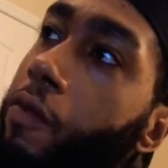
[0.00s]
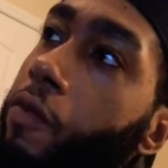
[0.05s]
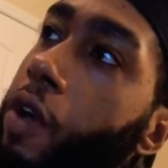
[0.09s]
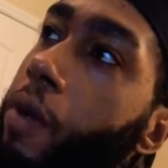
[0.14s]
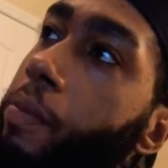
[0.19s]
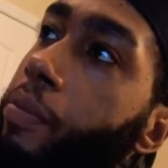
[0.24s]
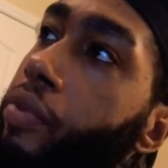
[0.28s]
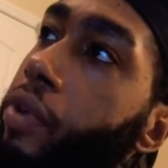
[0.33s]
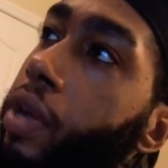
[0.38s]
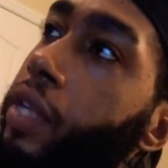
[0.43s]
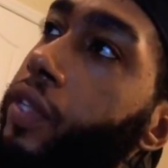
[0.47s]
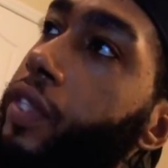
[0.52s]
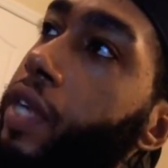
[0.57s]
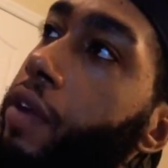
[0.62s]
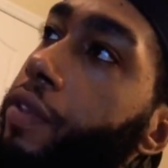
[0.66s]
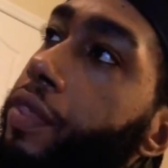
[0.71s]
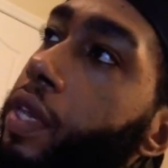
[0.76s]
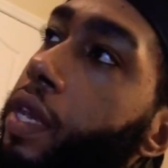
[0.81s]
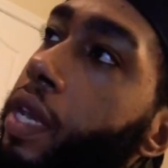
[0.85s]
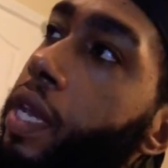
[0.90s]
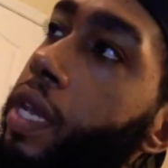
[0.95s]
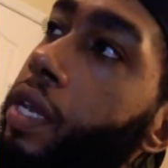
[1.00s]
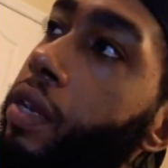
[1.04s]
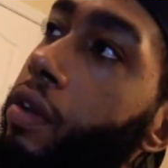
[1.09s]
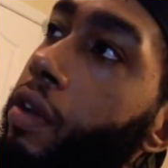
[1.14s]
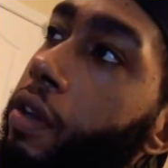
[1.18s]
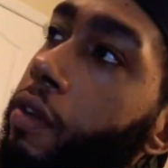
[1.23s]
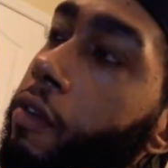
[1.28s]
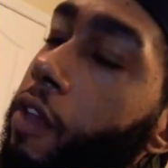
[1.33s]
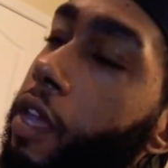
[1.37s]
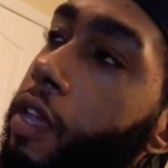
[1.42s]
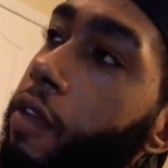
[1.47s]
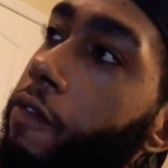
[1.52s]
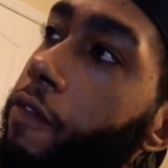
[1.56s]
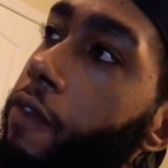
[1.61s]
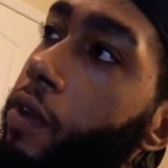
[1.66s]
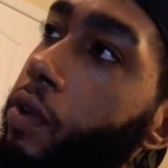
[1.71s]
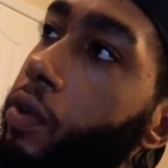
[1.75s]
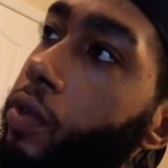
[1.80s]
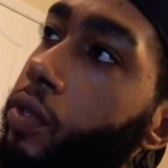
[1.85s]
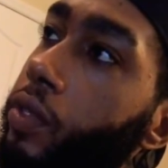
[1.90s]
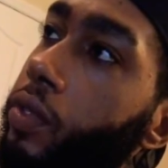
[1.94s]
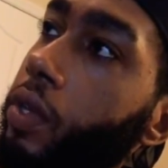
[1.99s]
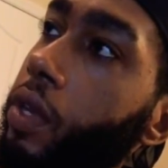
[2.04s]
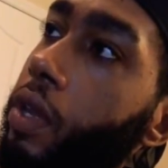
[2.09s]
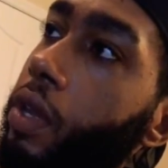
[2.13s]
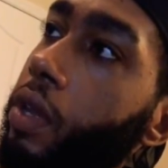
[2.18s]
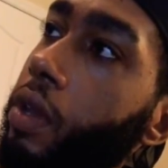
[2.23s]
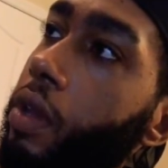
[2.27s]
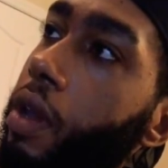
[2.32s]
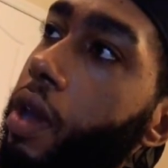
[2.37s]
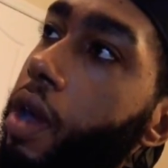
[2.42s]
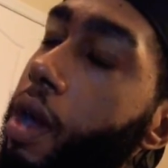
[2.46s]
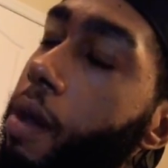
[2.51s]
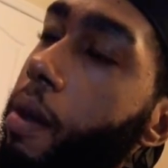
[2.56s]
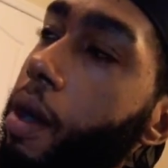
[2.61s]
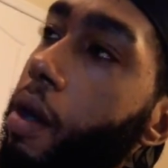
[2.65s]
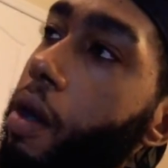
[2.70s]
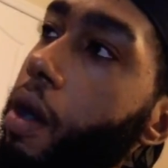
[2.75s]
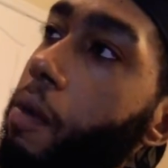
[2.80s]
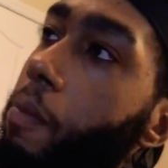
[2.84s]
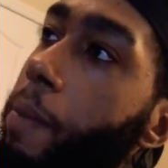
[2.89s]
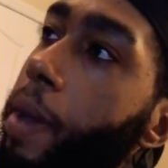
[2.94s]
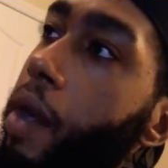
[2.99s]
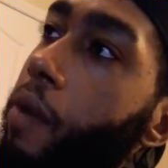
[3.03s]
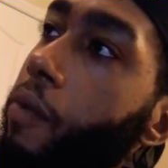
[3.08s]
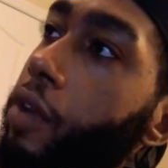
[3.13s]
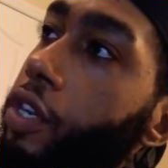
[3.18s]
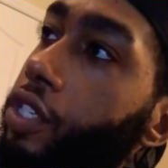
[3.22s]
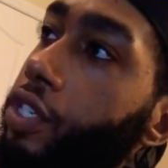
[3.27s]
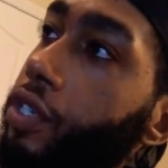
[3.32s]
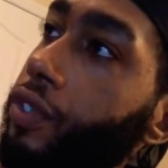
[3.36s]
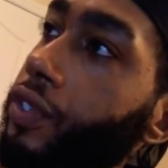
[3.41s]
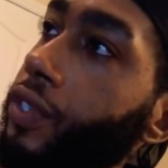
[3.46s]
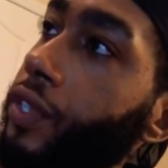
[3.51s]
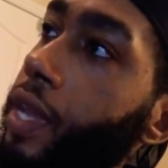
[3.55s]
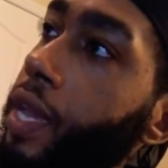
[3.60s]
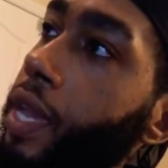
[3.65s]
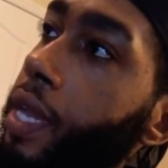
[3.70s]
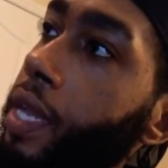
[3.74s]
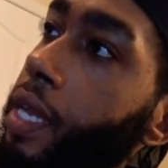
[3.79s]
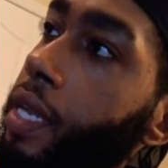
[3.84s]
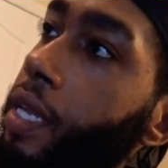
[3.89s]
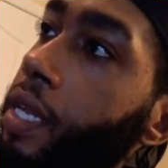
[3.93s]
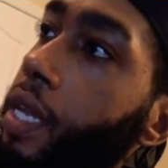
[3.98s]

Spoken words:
what brings out the anger in folks about what you're saying.